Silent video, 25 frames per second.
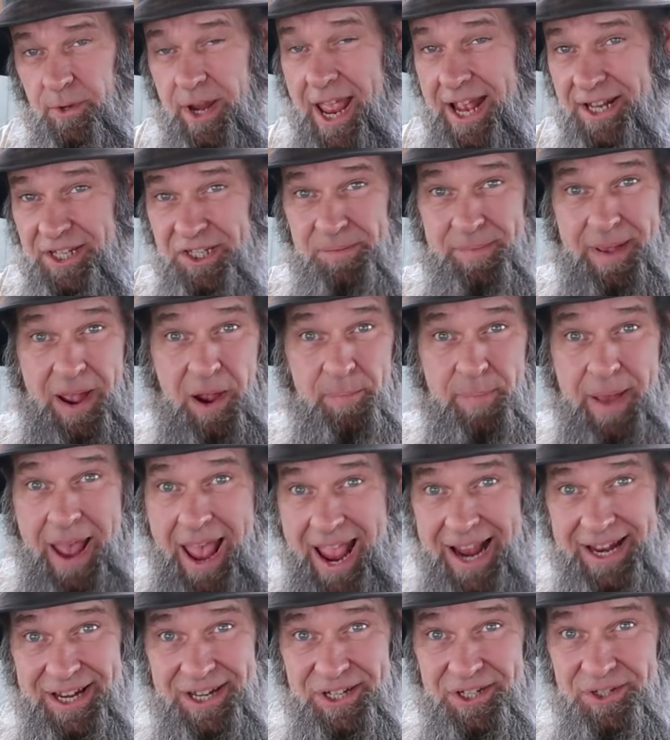We had some
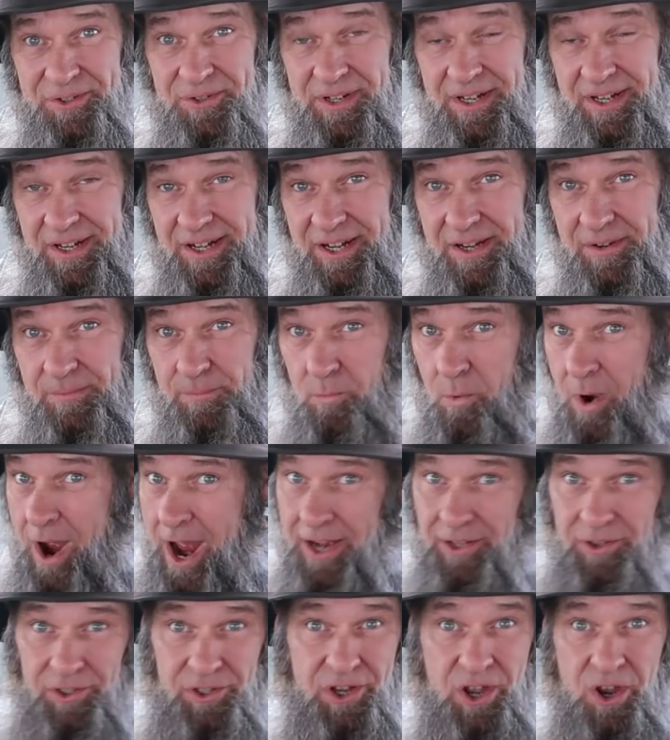alpacas a
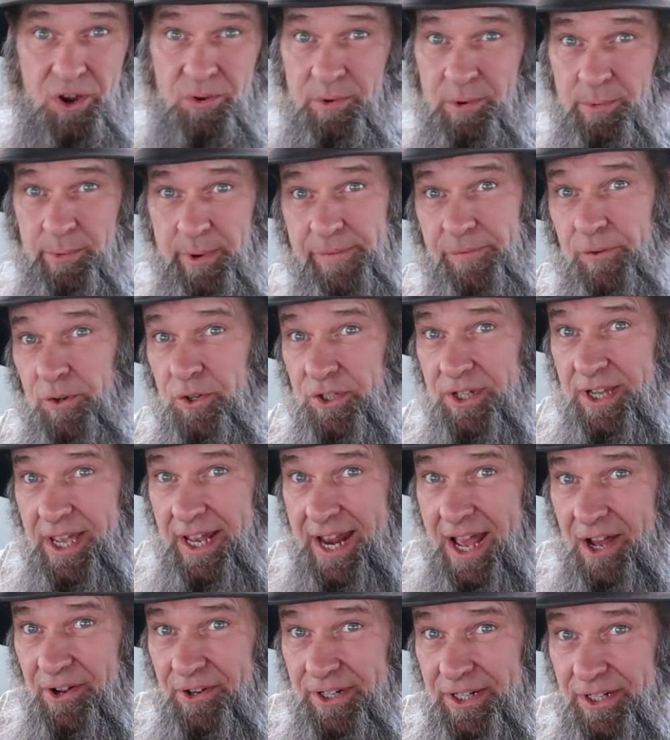while ago when we first
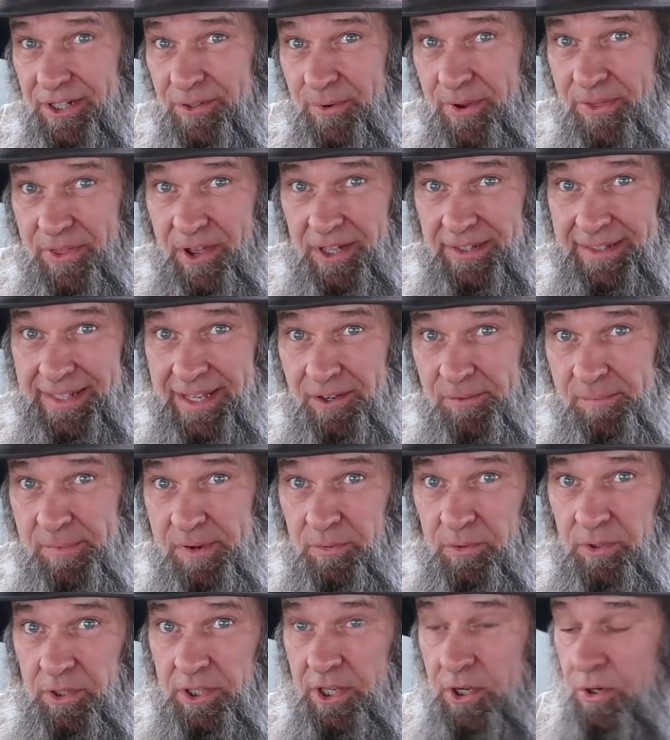got out here, and we thought that would
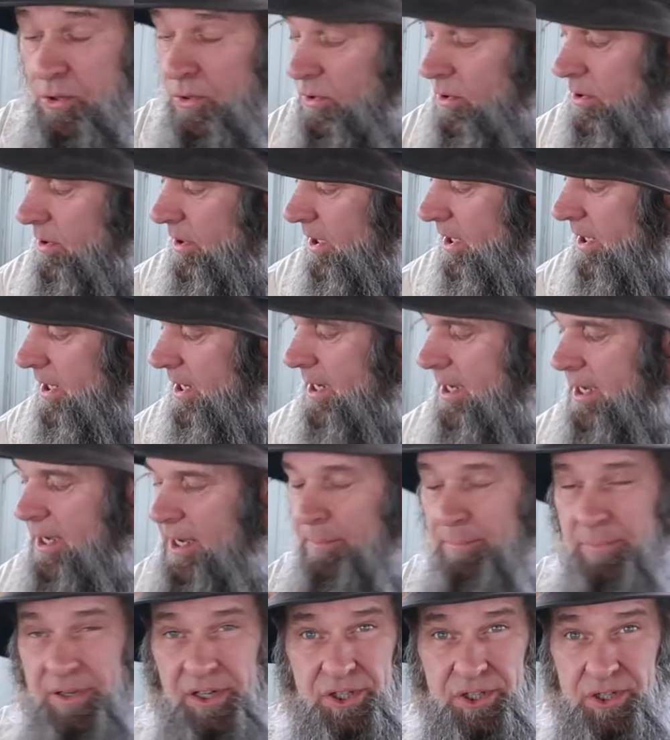be really cool,
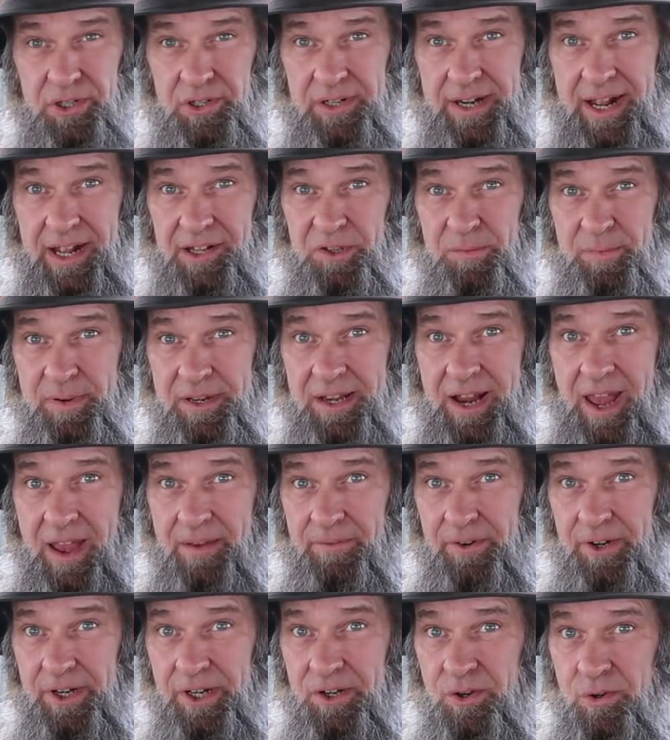but it turned out to be
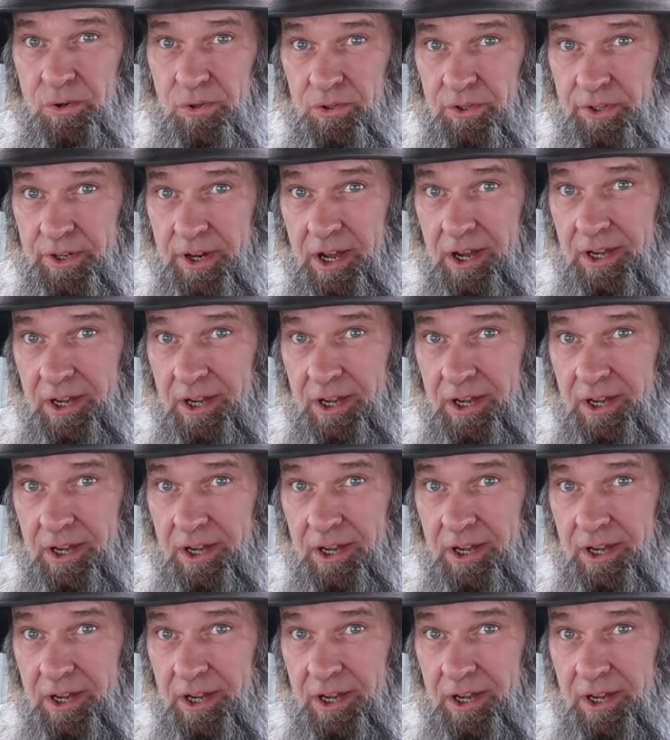not very cool at